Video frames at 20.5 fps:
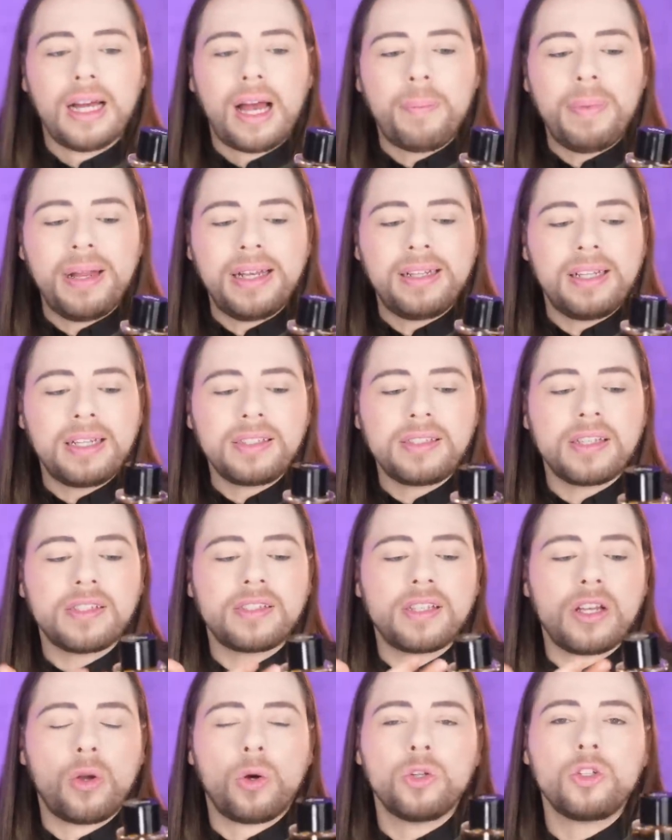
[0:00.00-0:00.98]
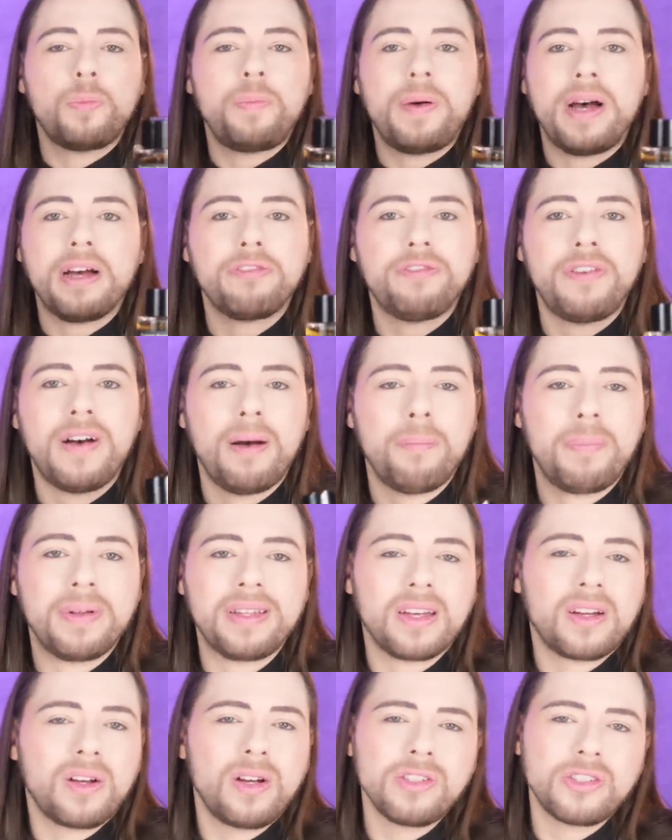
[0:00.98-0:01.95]
I mean, this is an Eau de Parfum,
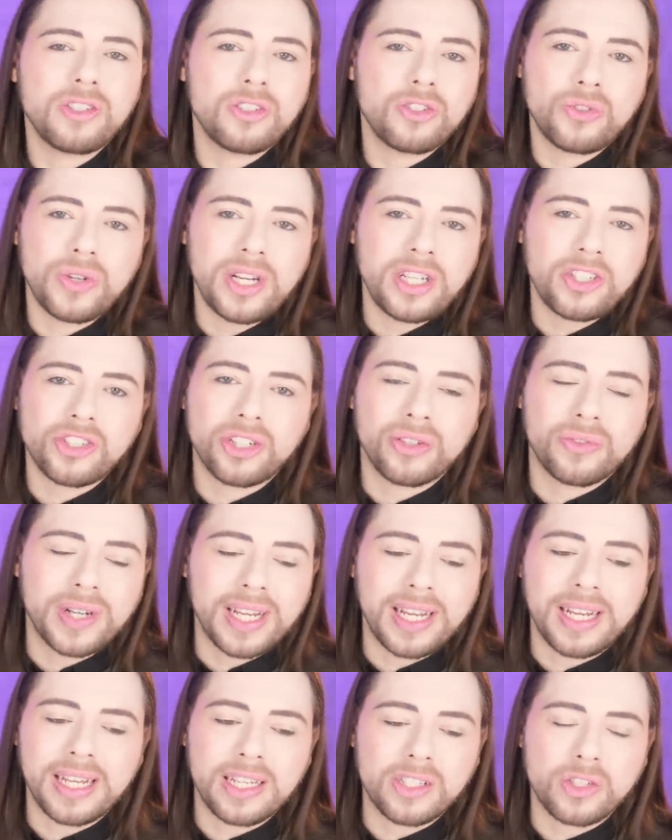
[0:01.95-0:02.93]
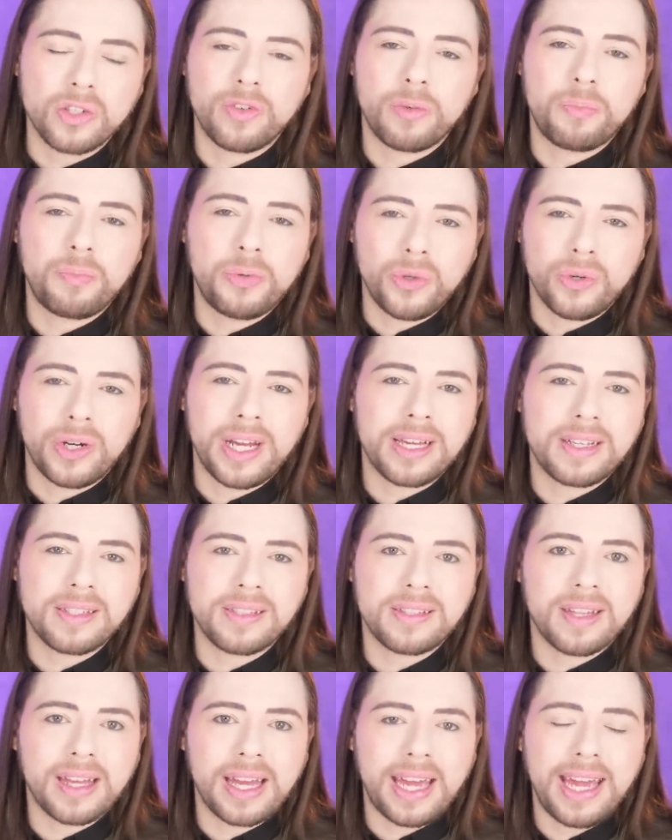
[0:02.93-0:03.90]
but the concentration really is of a pure
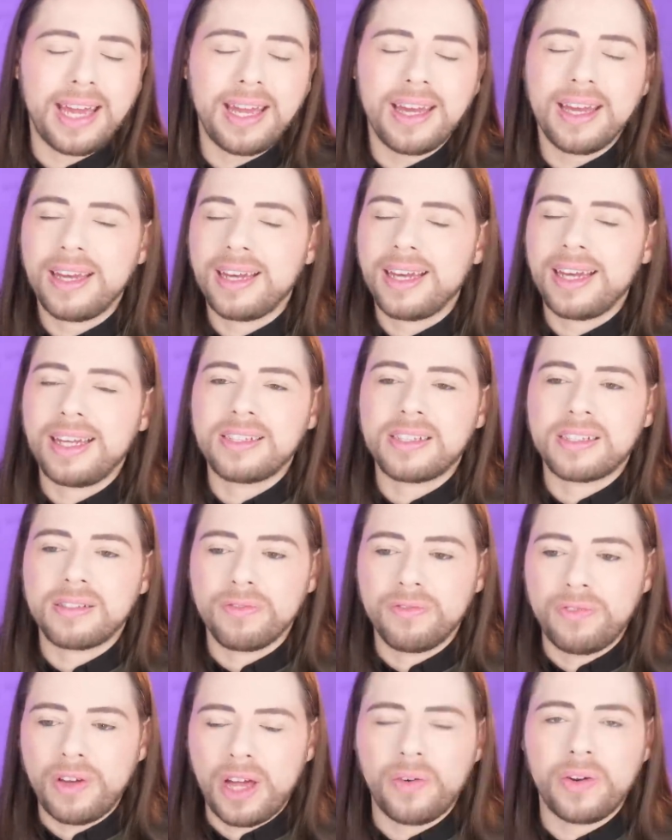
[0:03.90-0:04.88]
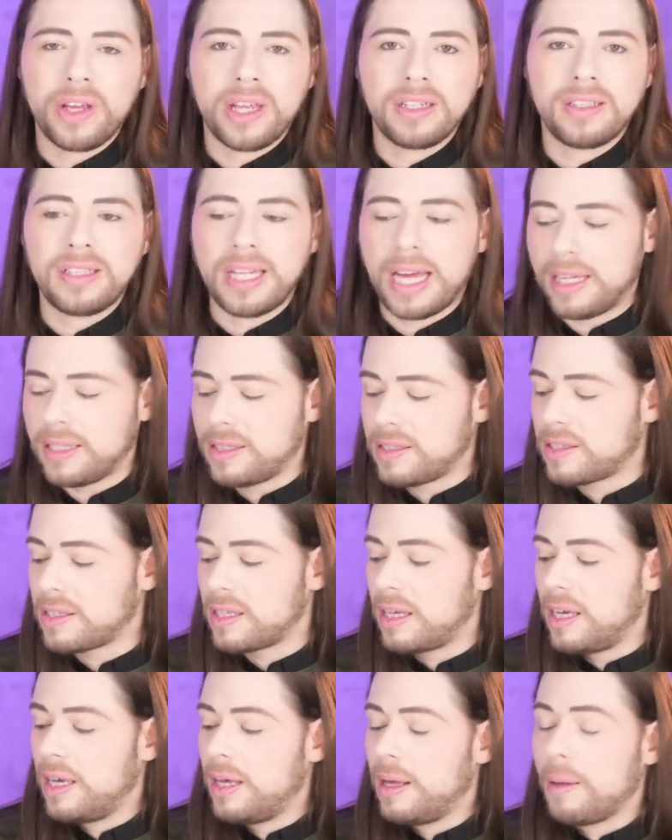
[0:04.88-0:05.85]
extrait. It's very
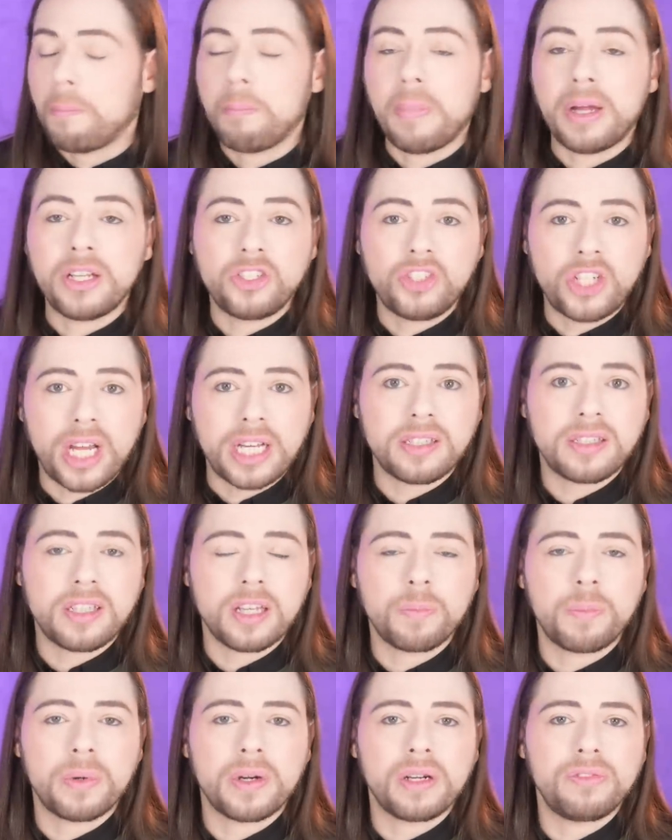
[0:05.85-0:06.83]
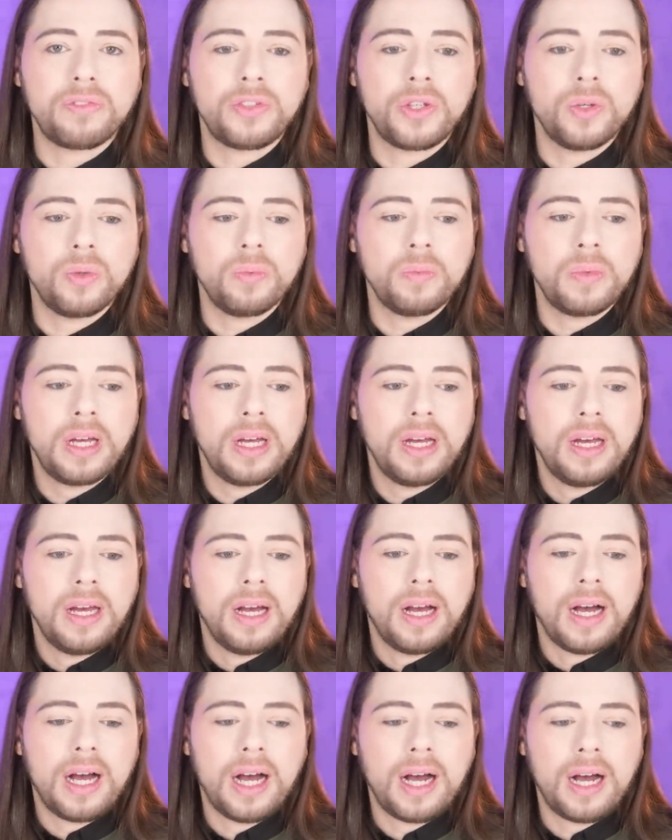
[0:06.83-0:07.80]
intense, majestic perfume.
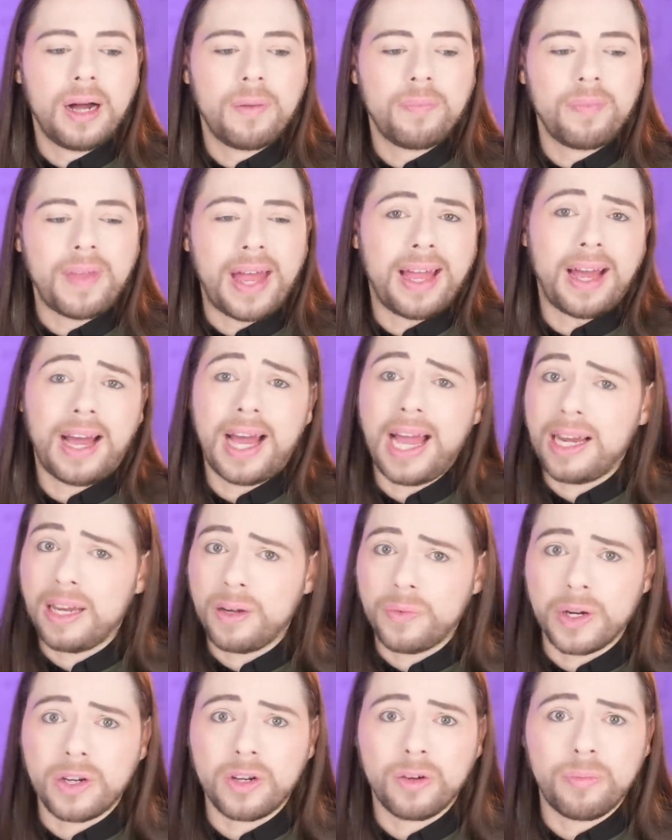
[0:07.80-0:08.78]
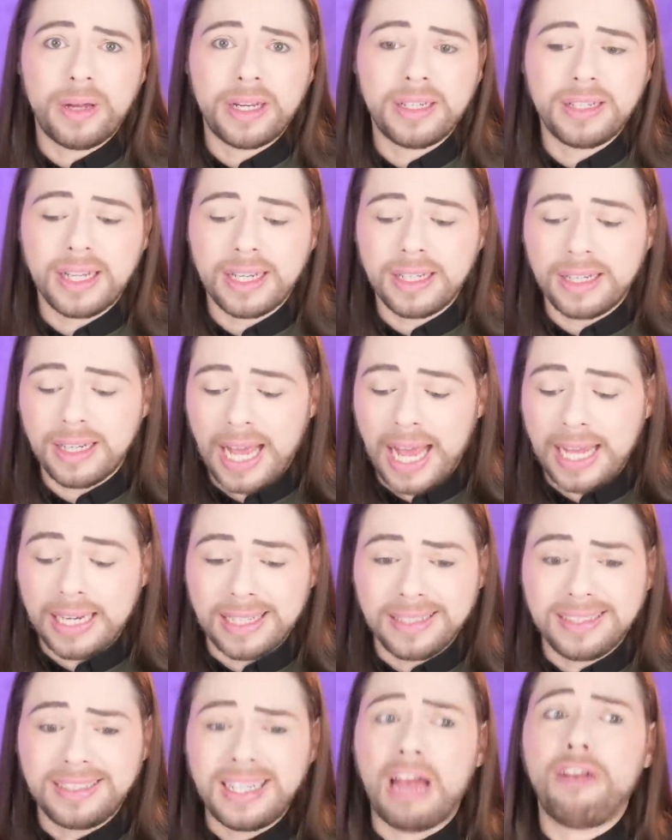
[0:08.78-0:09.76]
Uh, I highly recommend it. And
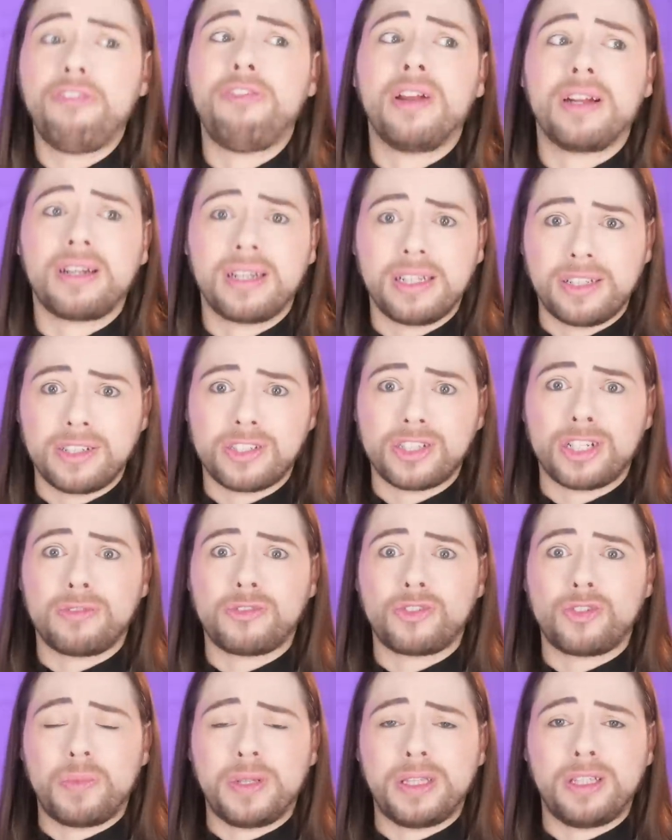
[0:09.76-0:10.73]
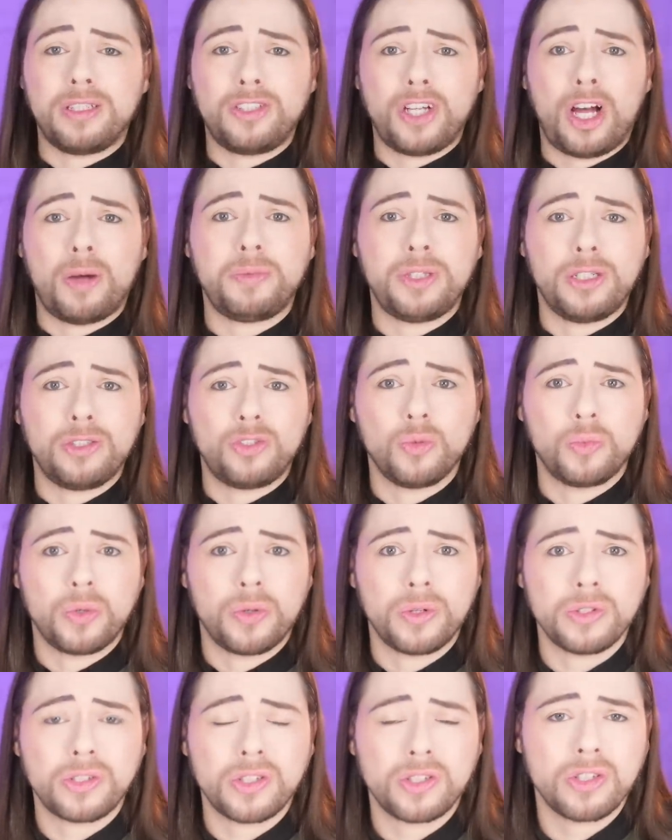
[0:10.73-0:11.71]
it definitely deserves to be in the top ten
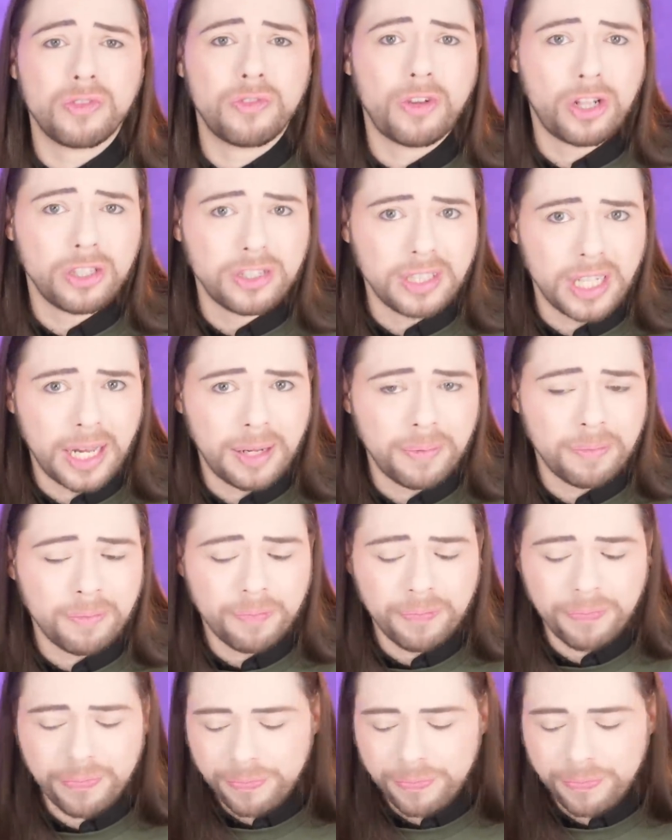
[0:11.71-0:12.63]
tuberoses of all time.